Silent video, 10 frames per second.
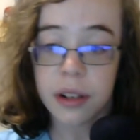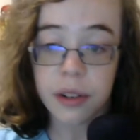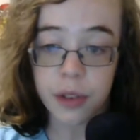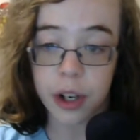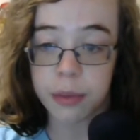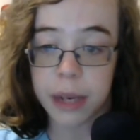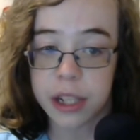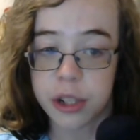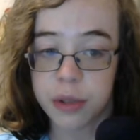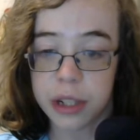follow my
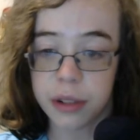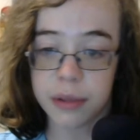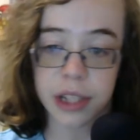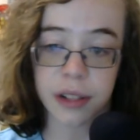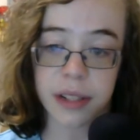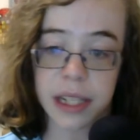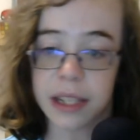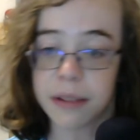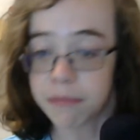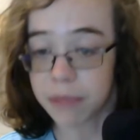Twitter, which I
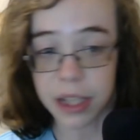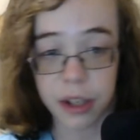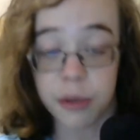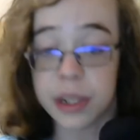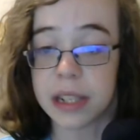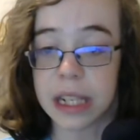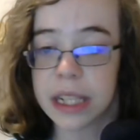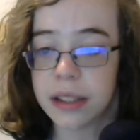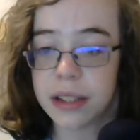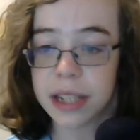always link
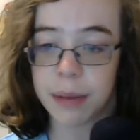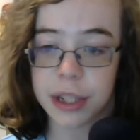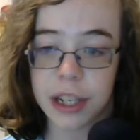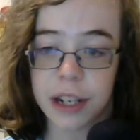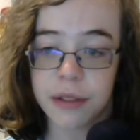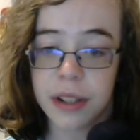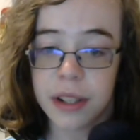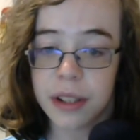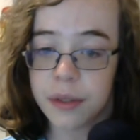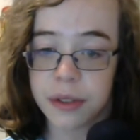down below,
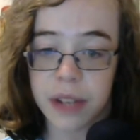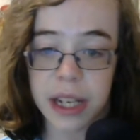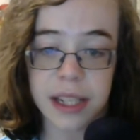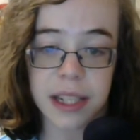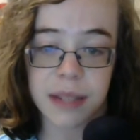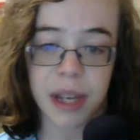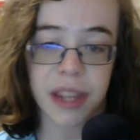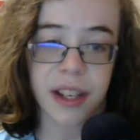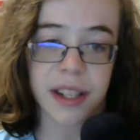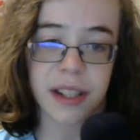if you'd like to see my
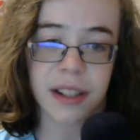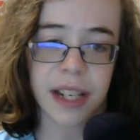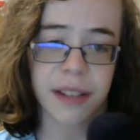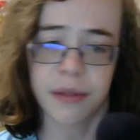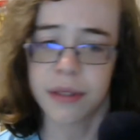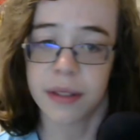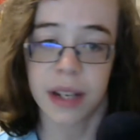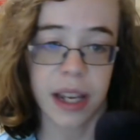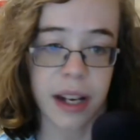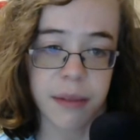thoughts on that.
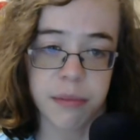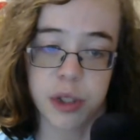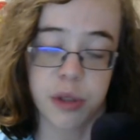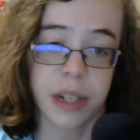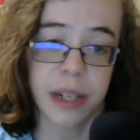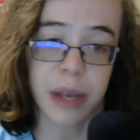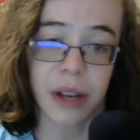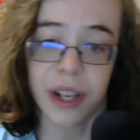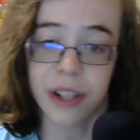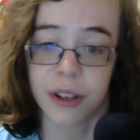And I'm tweeting about
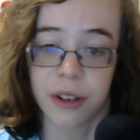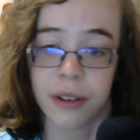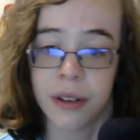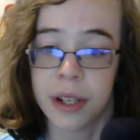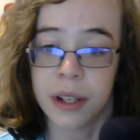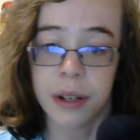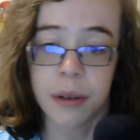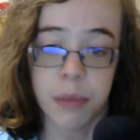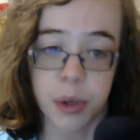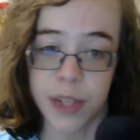other
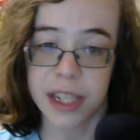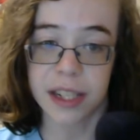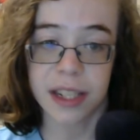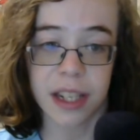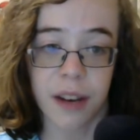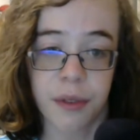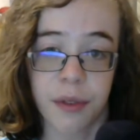movies and stuff.